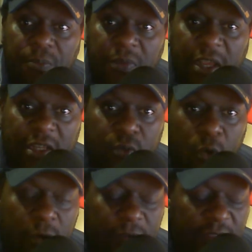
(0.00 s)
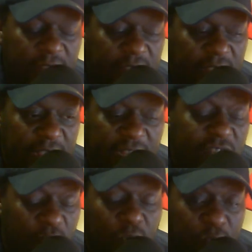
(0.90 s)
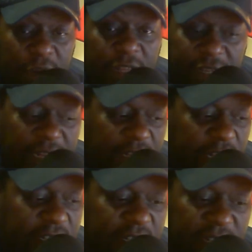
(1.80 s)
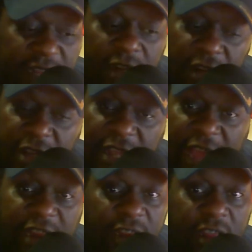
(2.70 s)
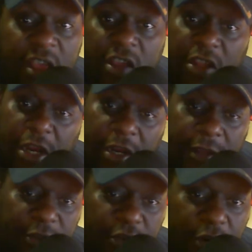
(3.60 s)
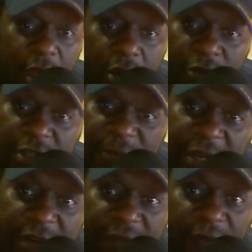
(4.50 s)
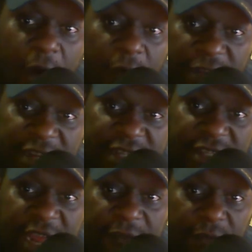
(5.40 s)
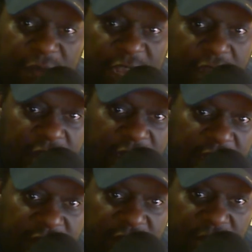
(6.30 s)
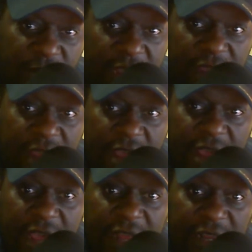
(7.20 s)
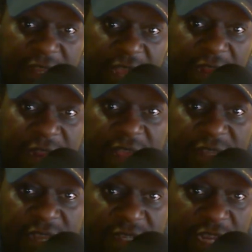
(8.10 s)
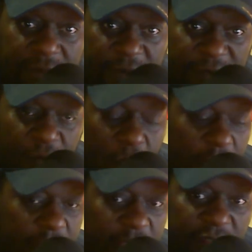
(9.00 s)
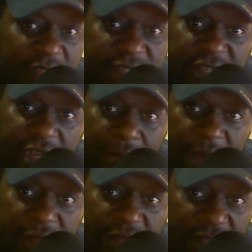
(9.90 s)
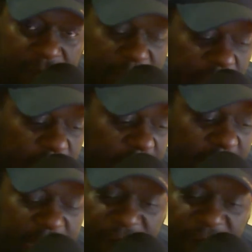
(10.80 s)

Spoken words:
it's worth we really need to sit down and look at it, and you need to get your congressman involved in this and have them take a look at this, right? And again, as I said before, let's think about this a minute, okay? If